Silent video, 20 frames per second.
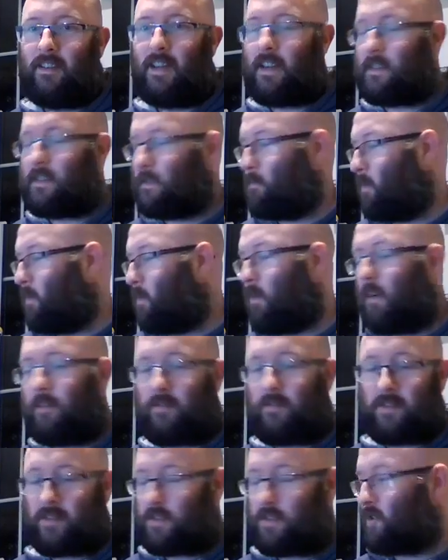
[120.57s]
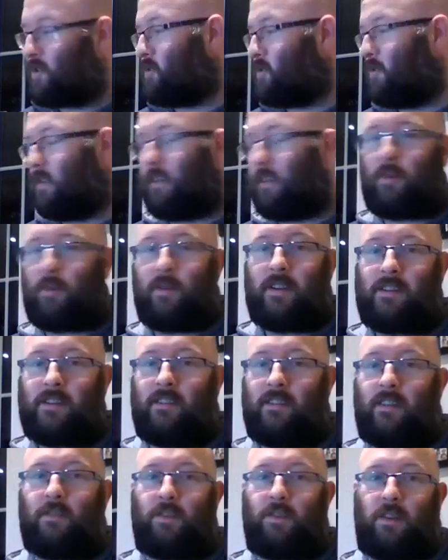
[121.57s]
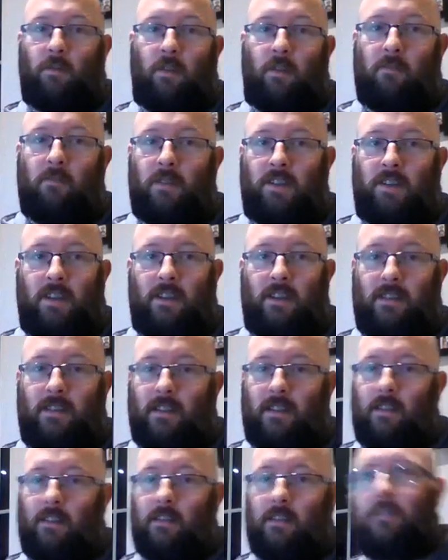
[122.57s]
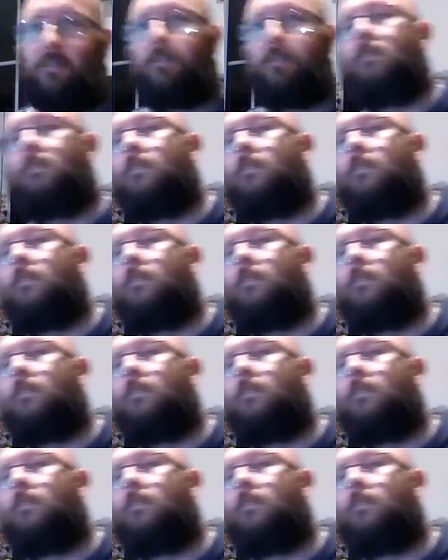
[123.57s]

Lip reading: Yes, my wife has just joined the quiz. No, she won't be cheating.